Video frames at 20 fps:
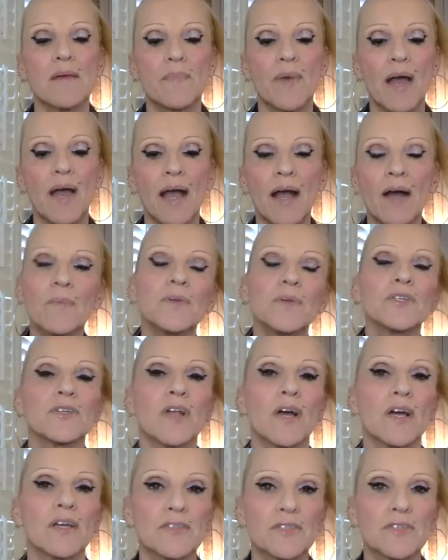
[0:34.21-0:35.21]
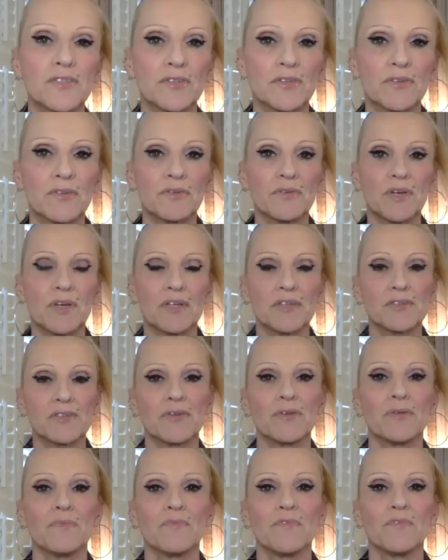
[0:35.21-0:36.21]
how would you like to do a
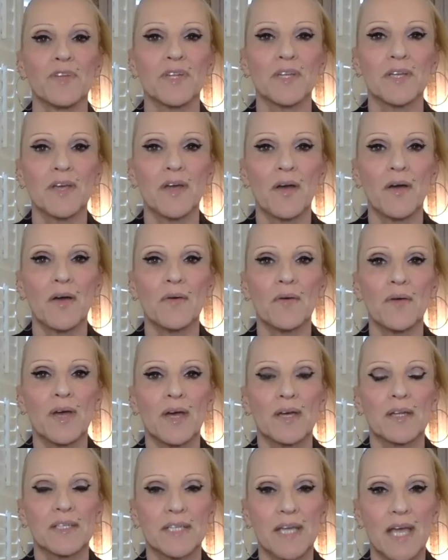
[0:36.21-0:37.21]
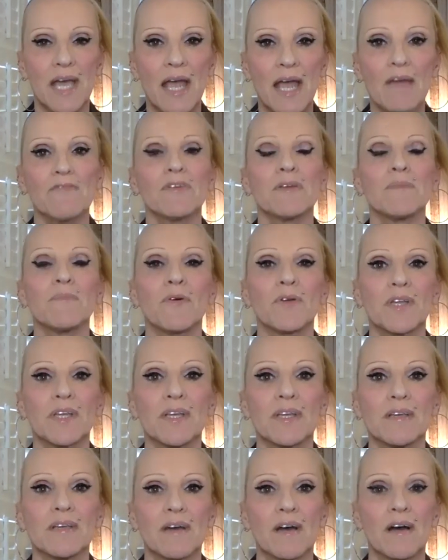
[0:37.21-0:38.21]
Zoom video to get
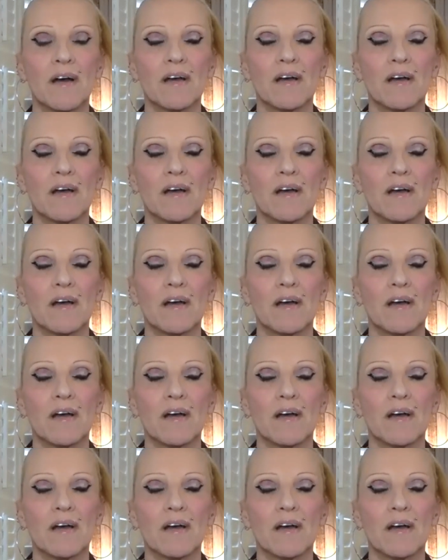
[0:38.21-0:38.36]
everybody,